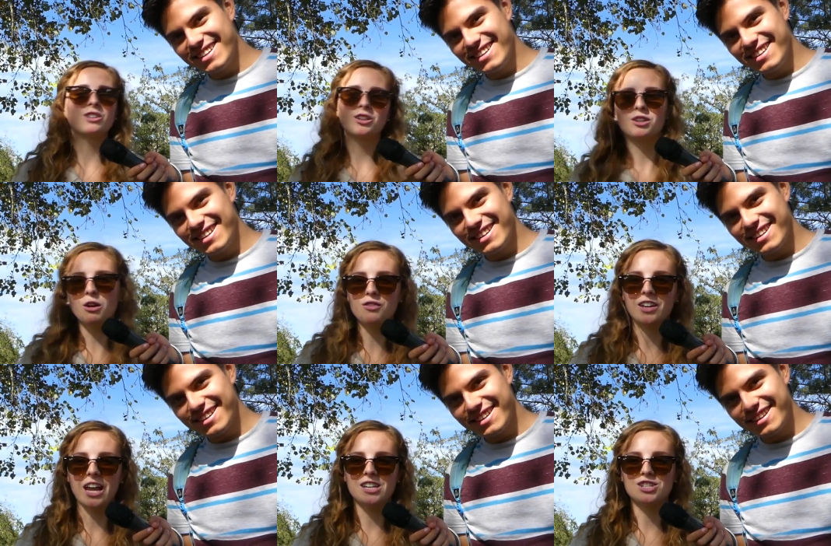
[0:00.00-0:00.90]
Speaker 1: Turn on your
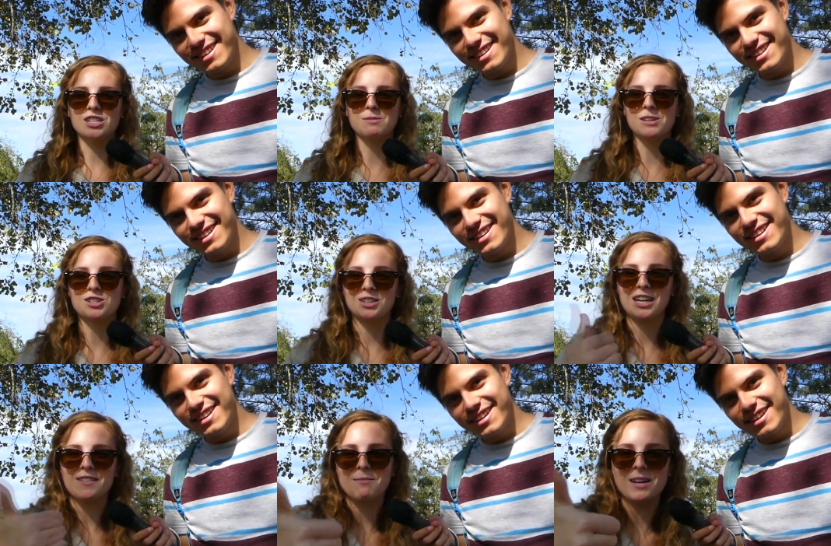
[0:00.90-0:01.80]
notifications. Make sure you
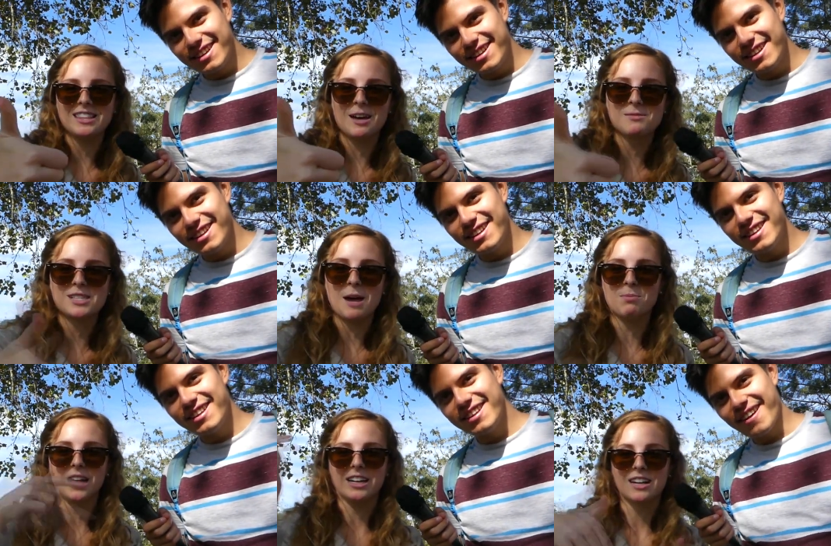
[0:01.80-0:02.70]
give it a big thumbs up,
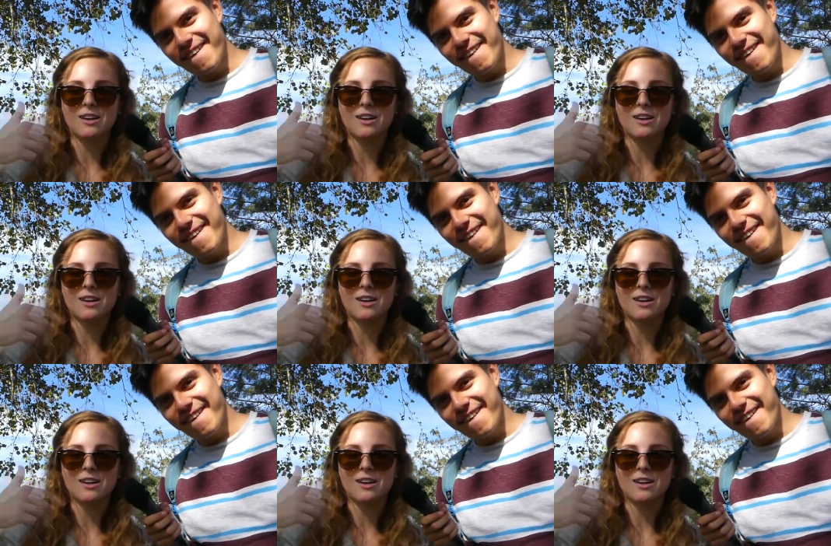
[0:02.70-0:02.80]
like and